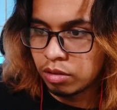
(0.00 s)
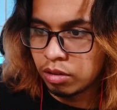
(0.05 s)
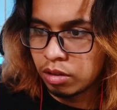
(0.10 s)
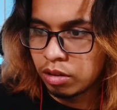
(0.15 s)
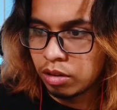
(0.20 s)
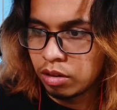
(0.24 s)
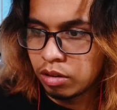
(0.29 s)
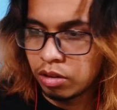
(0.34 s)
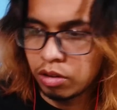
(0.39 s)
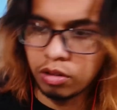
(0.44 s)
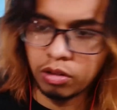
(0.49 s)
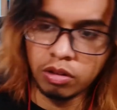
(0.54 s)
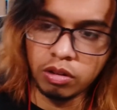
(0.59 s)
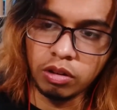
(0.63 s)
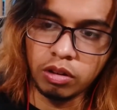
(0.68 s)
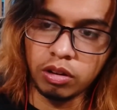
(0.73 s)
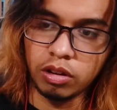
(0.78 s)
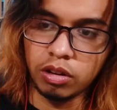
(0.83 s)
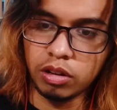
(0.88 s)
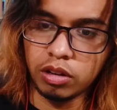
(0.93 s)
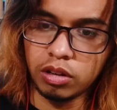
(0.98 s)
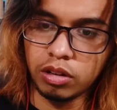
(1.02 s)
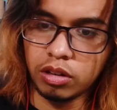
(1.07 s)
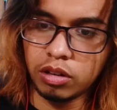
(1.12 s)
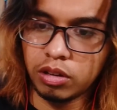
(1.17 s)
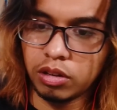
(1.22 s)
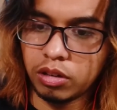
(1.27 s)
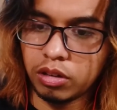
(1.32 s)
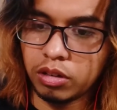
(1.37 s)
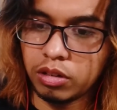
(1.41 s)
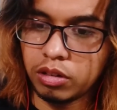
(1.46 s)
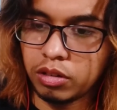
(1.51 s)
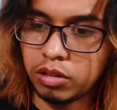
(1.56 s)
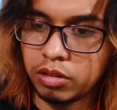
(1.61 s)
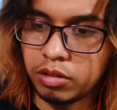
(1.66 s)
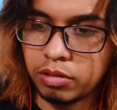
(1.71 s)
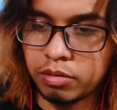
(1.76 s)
No one is speaking in this clip.